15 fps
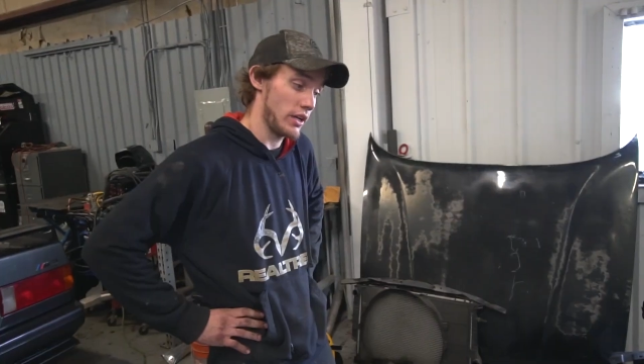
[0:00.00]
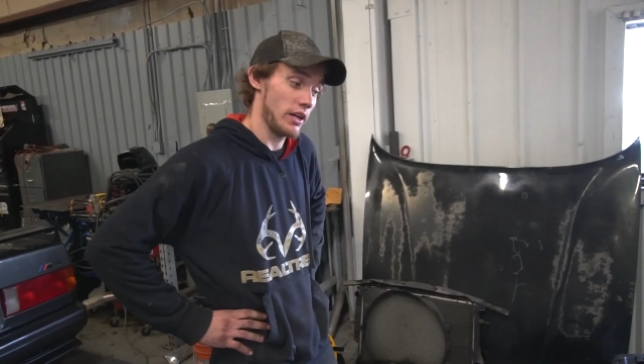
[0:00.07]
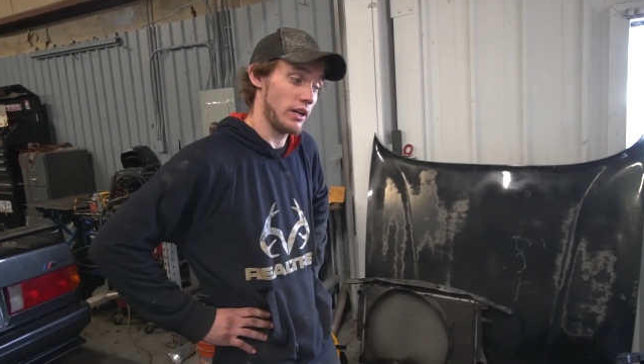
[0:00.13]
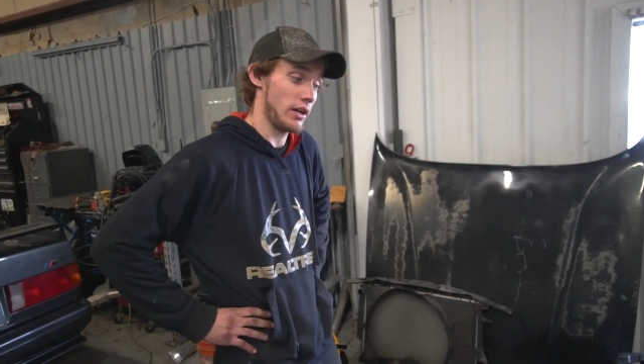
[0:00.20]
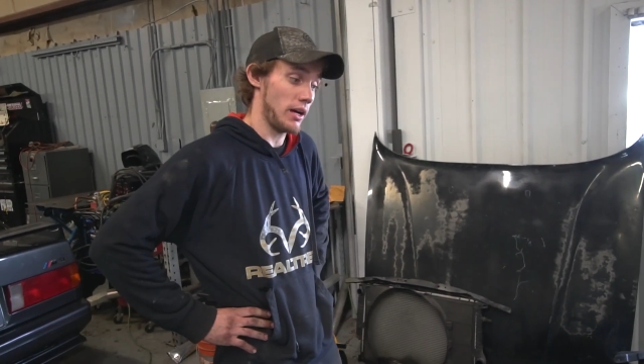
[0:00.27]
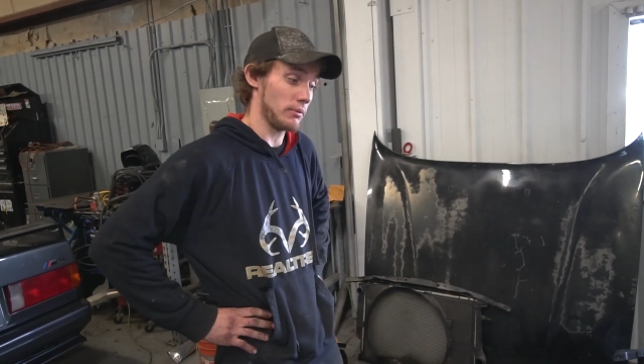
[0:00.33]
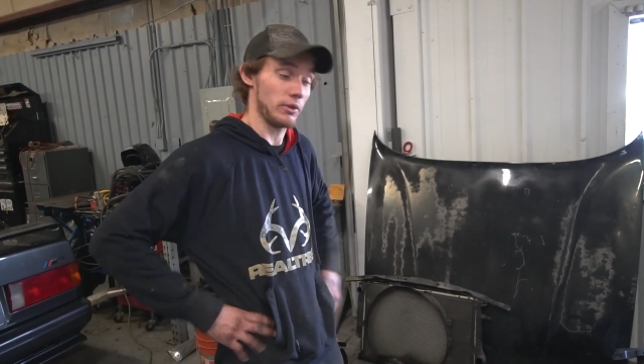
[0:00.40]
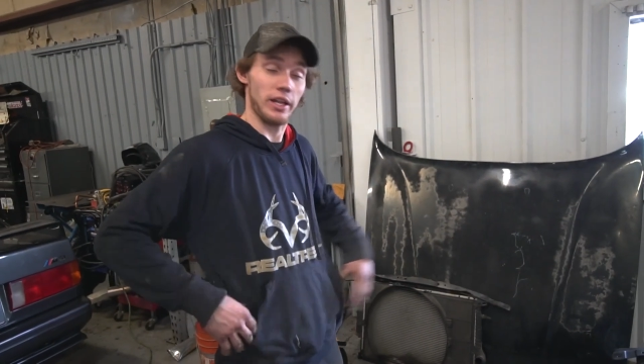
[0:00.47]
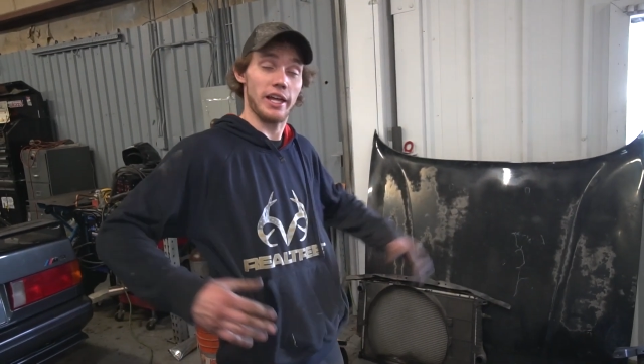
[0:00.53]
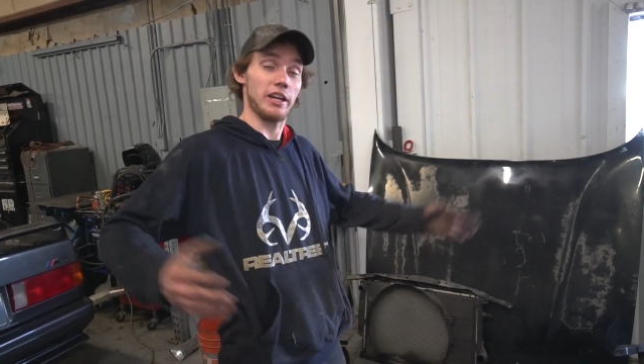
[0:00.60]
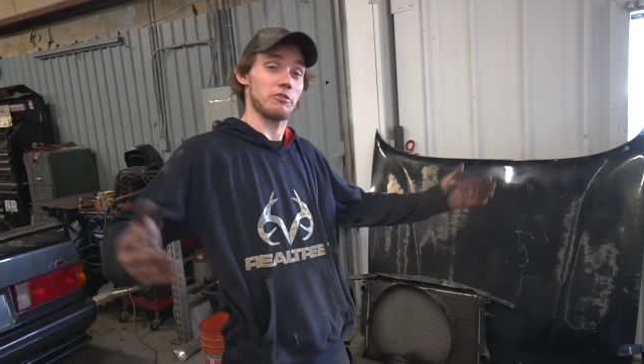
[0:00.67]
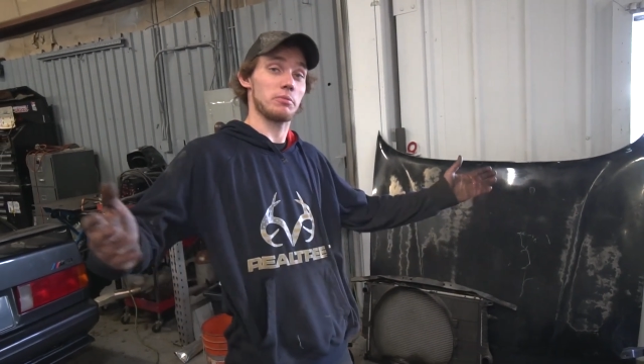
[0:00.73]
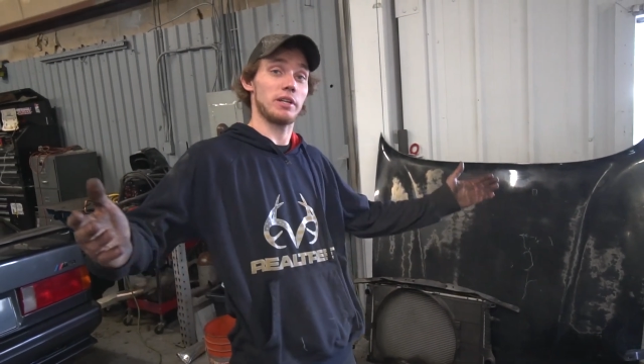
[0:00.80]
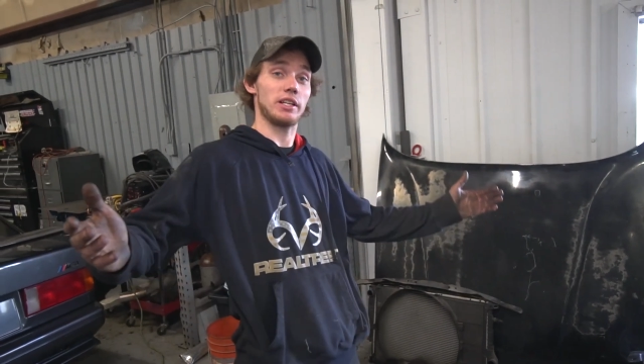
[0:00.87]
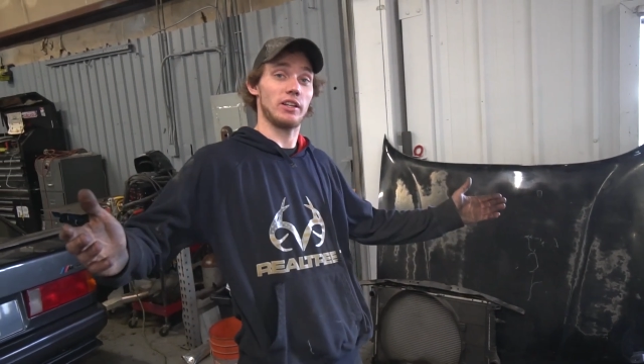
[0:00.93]
I'm glad
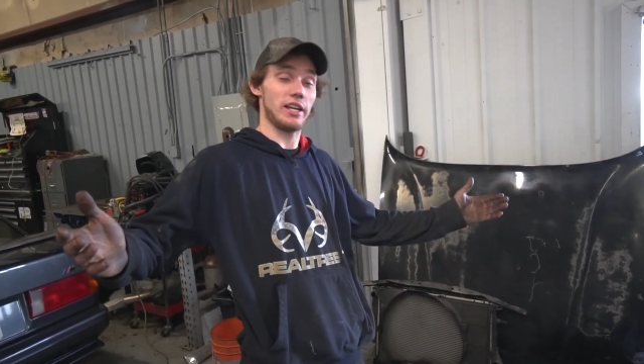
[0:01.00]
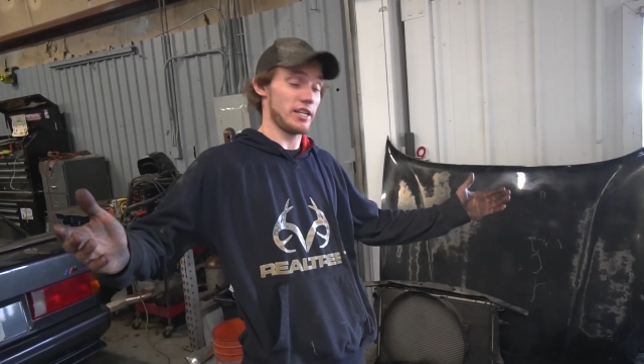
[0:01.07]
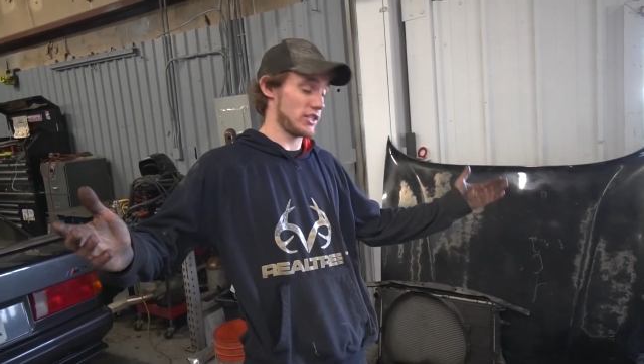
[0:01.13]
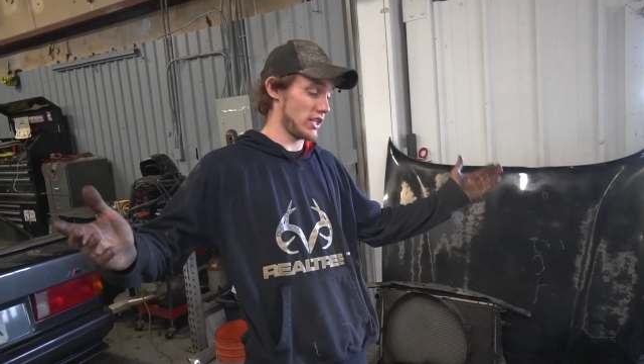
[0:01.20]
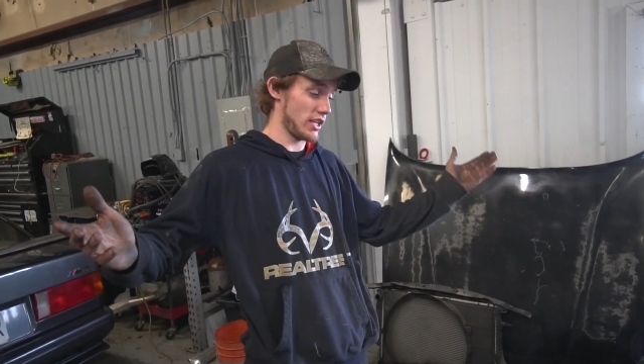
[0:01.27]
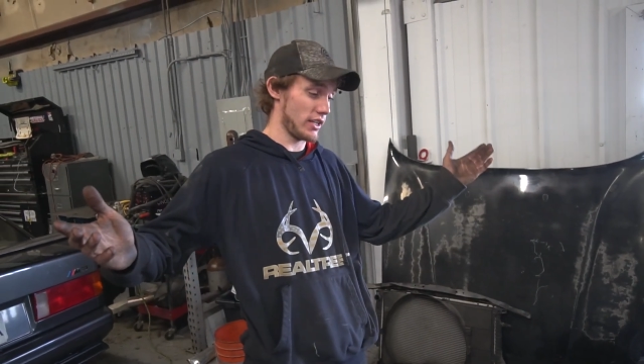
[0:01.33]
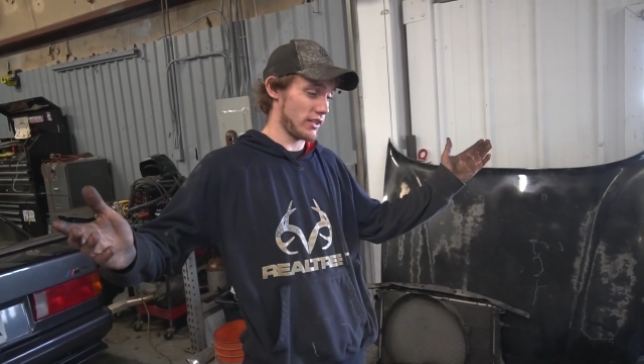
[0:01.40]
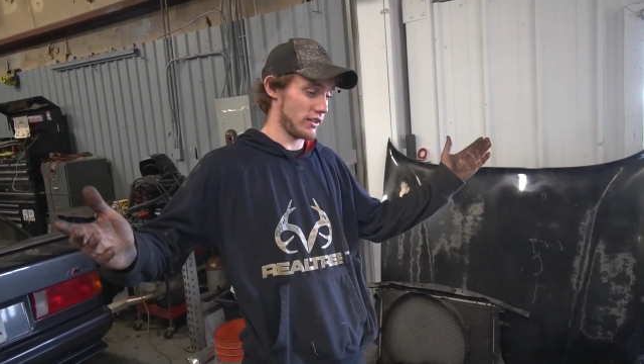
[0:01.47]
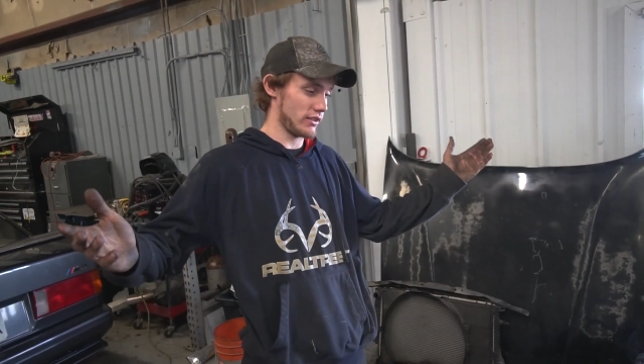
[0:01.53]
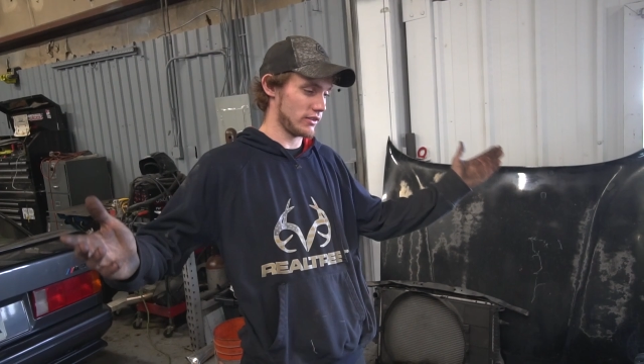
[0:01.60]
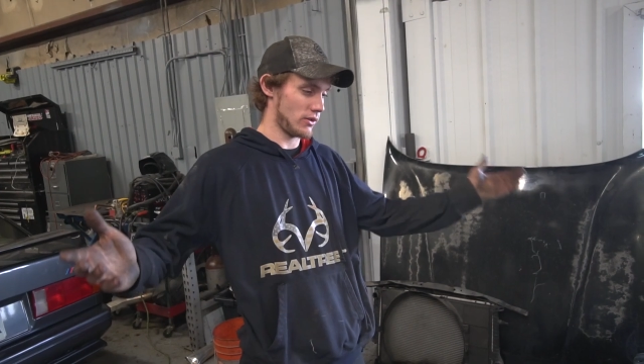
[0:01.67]
everybody likes it.